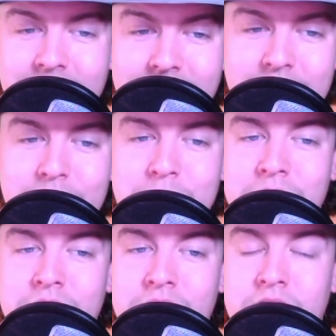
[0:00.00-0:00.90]
them
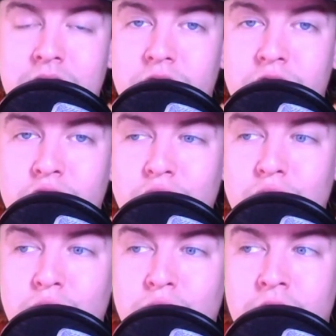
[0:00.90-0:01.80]

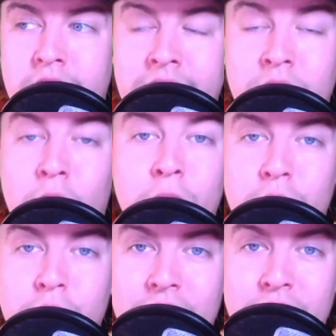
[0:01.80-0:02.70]
to an over
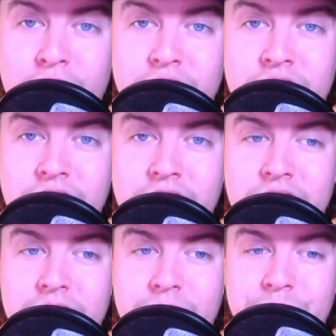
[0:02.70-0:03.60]
500
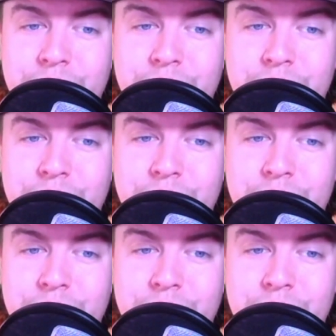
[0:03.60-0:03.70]
season